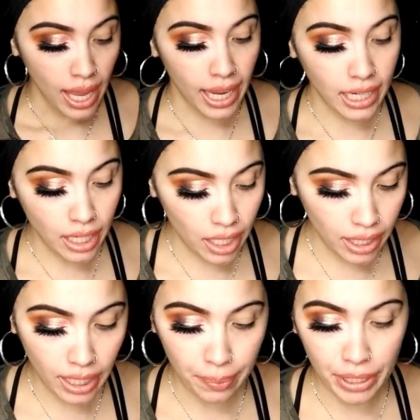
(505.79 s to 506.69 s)
And another
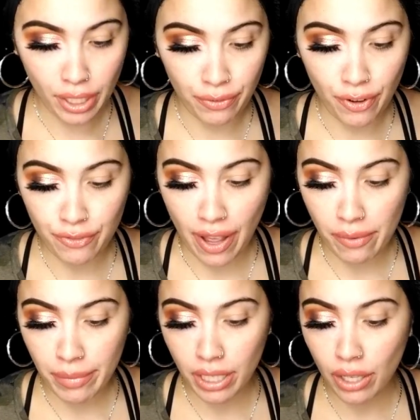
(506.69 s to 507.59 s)
thing I picked up from 5
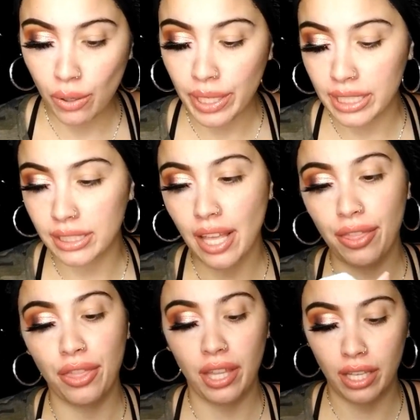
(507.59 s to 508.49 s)
and Below is
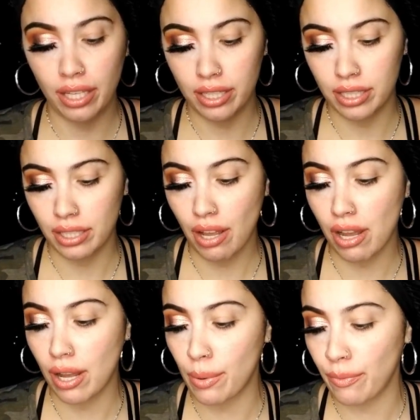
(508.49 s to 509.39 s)
this
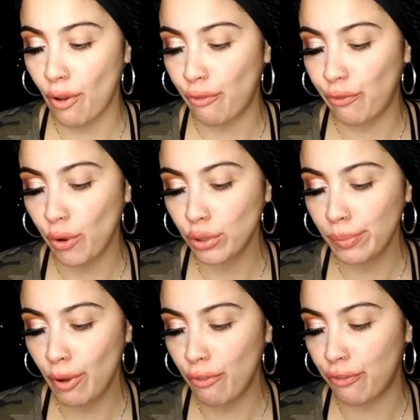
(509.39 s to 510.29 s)
a
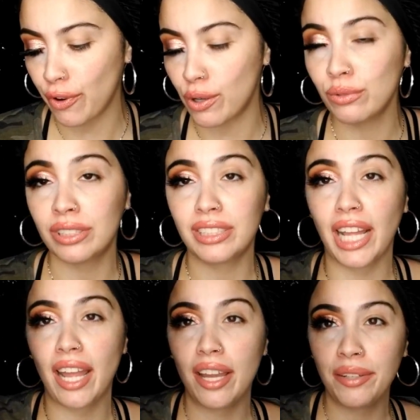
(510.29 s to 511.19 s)
foldable foam
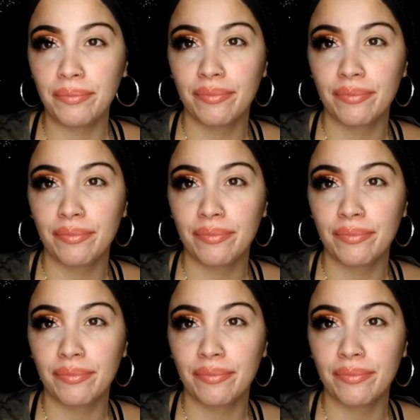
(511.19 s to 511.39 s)
stand.